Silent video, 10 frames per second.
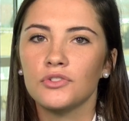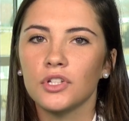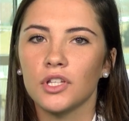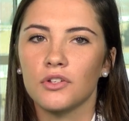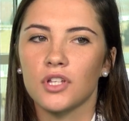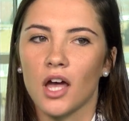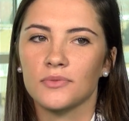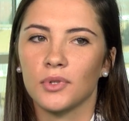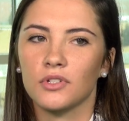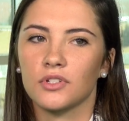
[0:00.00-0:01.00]
usually, those
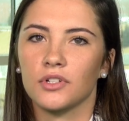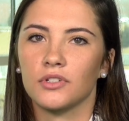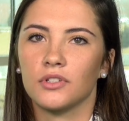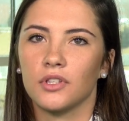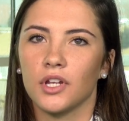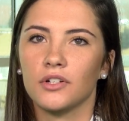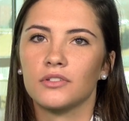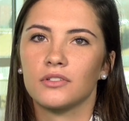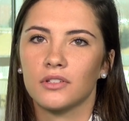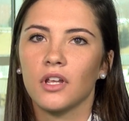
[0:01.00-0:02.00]
hospitals are they're
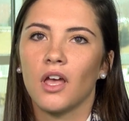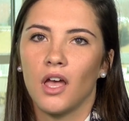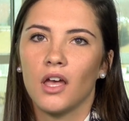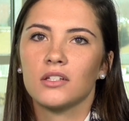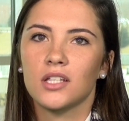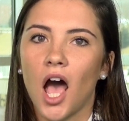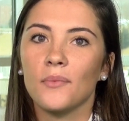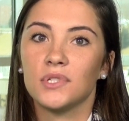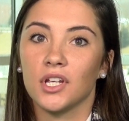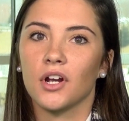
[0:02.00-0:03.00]

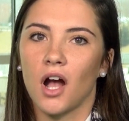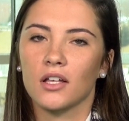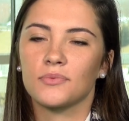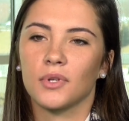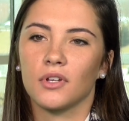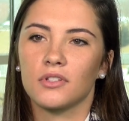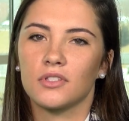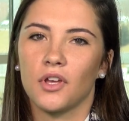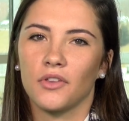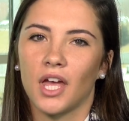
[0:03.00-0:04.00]
top tier hospitals,
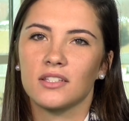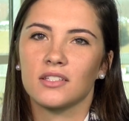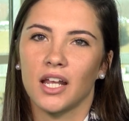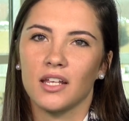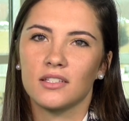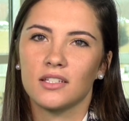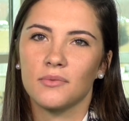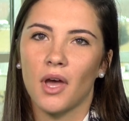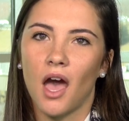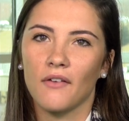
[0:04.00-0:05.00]
so that's nice
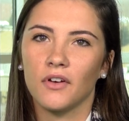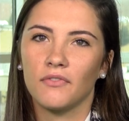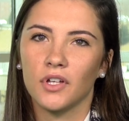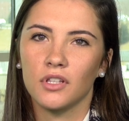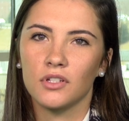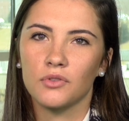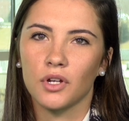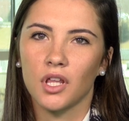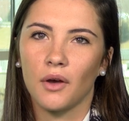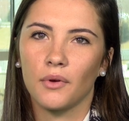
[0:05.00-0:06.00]
to have a foot in the
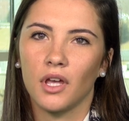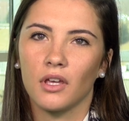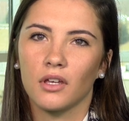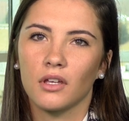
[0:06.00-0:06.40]
door that way.